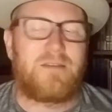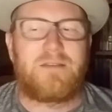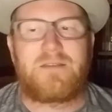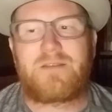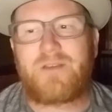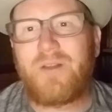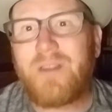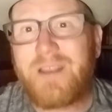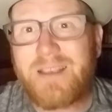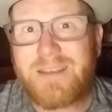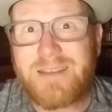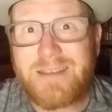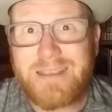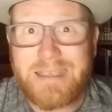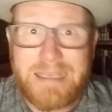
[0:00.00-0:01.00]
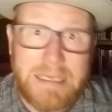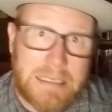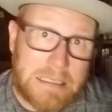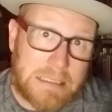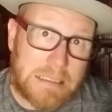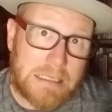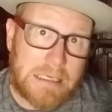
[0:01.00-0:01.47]
Scully doesn't see
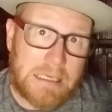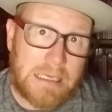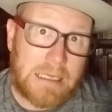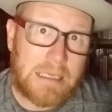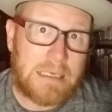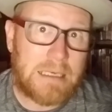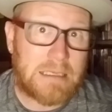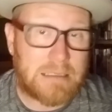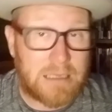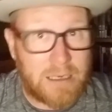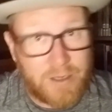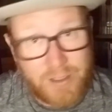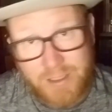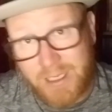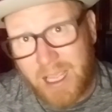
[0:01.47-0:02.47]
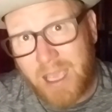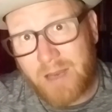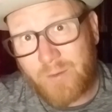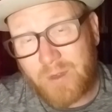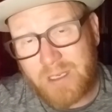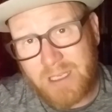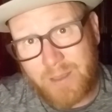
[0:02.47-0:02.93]
anything and doesn't
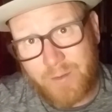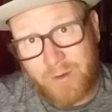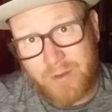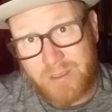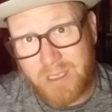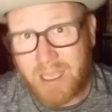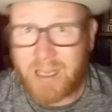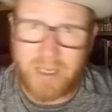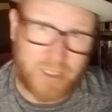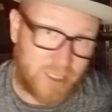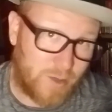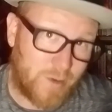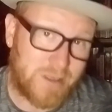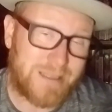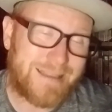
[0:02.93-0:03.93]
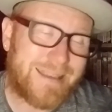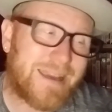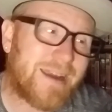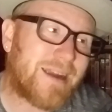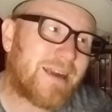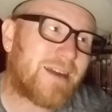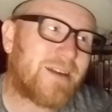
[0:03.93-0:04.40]
understand what Deep Throat said because she wasn't
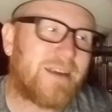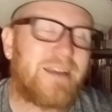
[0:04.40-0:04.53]
there.